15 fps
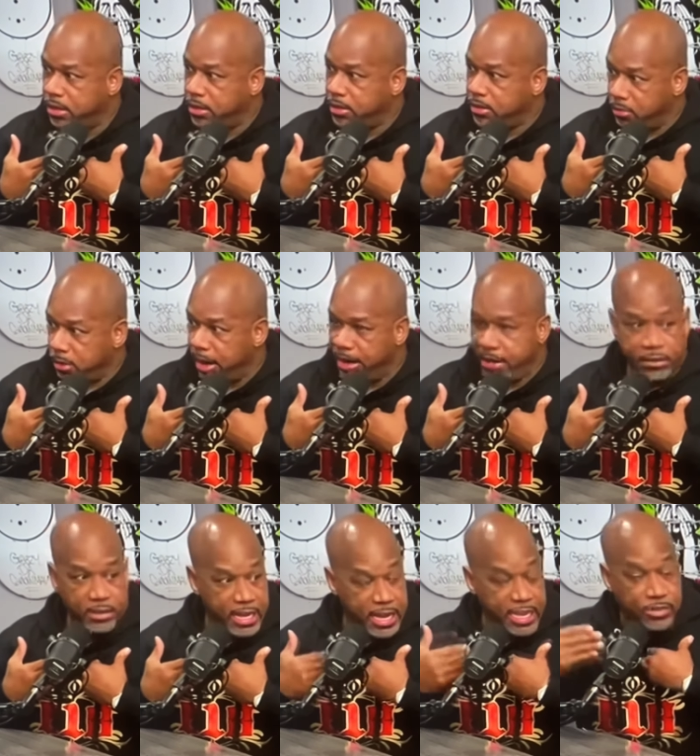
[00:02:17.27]
right,
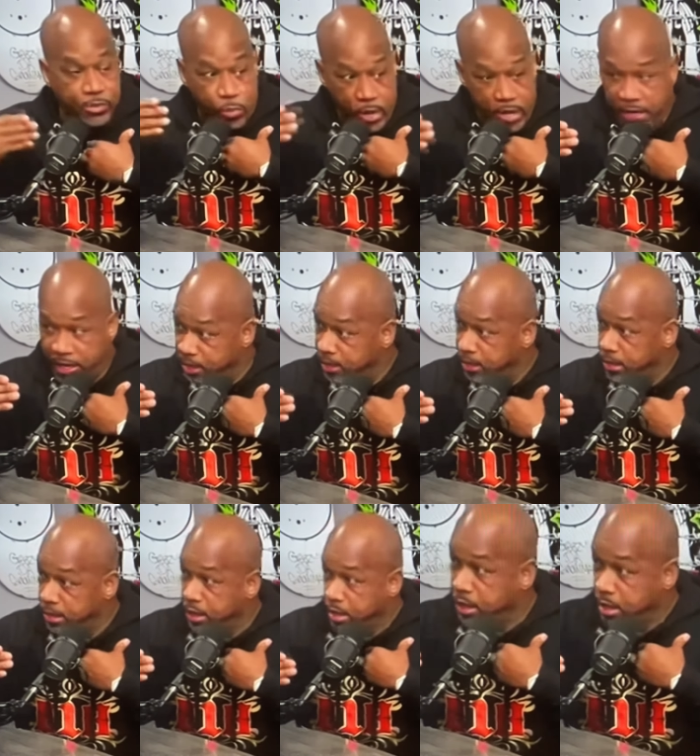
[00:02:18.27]
is willing
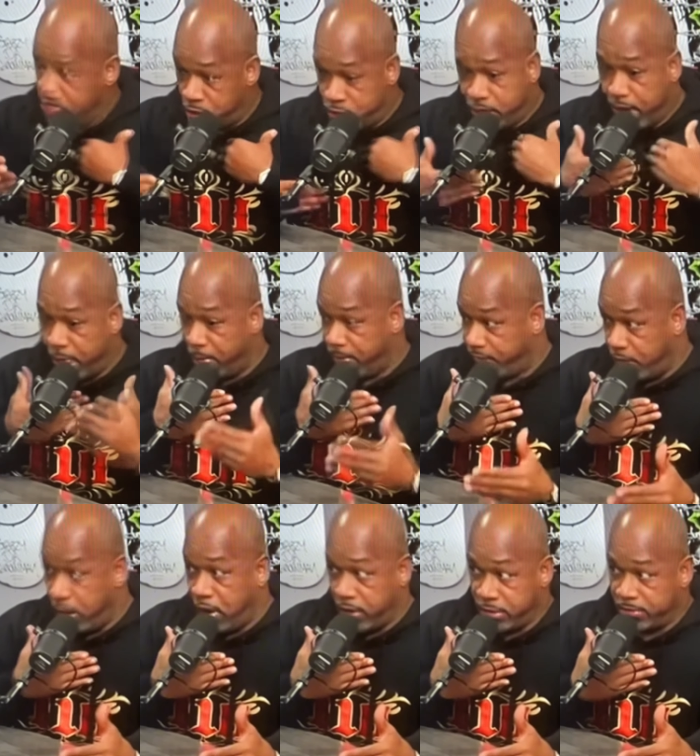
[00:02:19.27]
to, to come
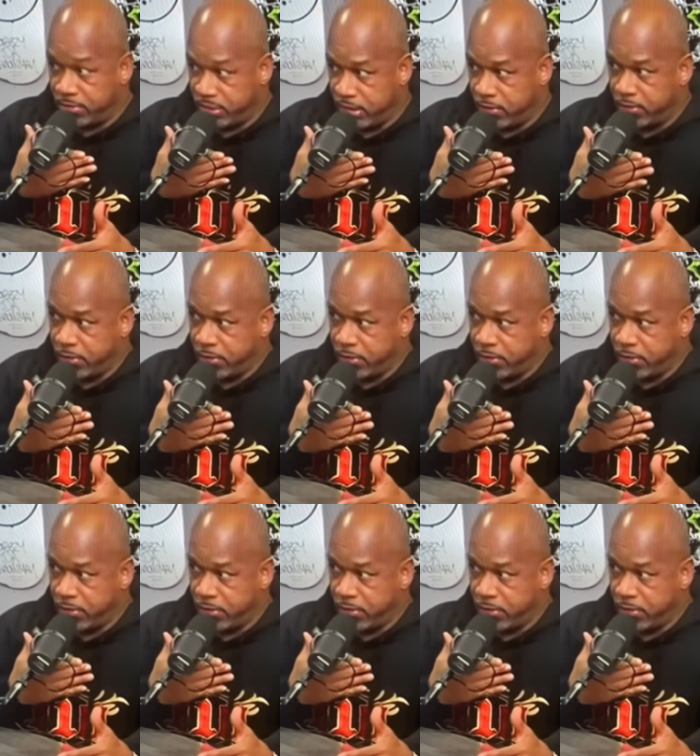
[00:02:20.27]
involve himself.